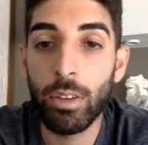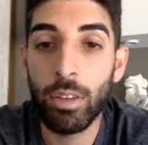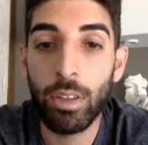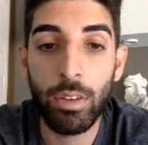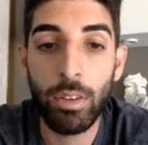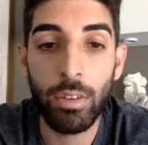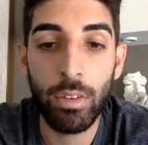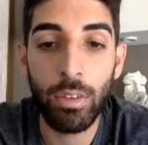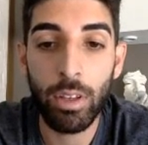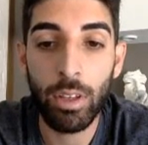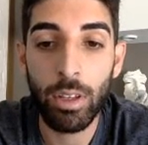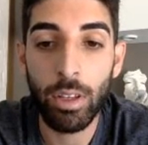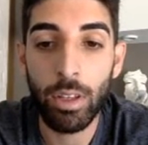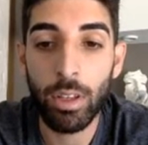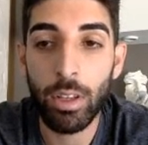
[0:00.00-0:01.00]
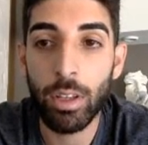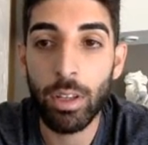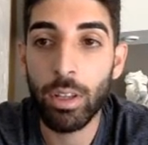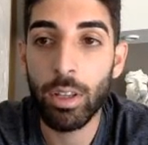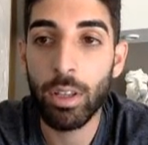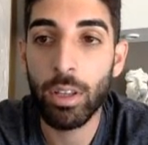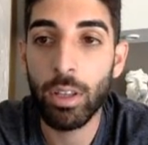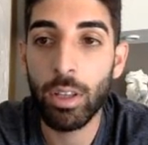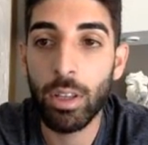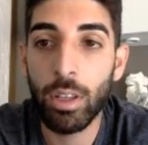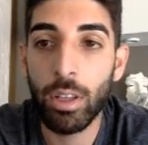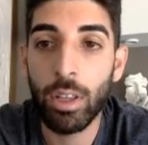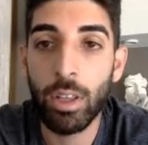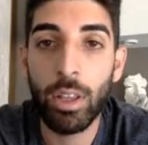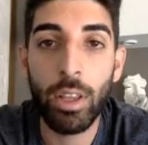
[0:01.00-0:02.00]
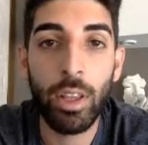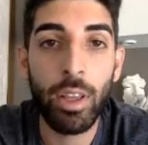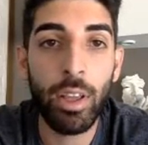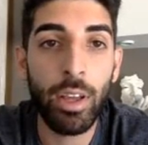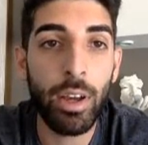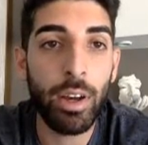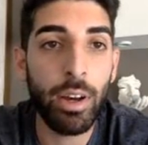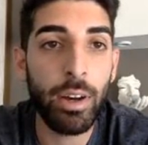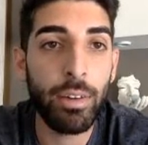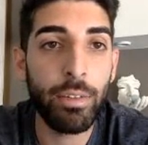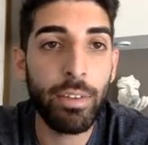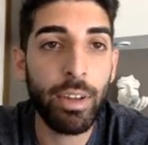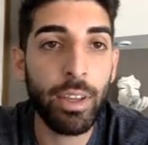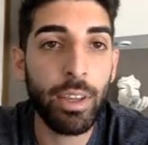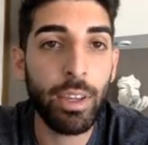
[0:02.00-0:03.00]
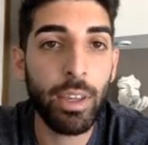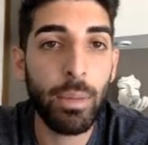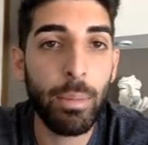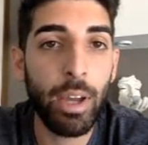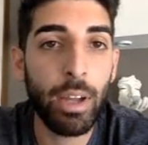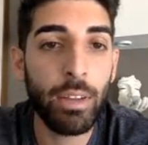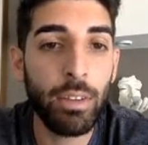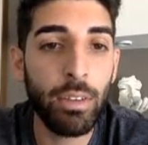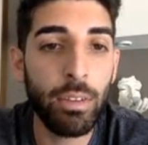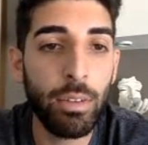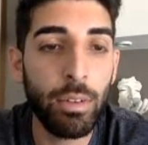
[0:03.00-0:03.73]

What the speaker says: let's see, if I can get back to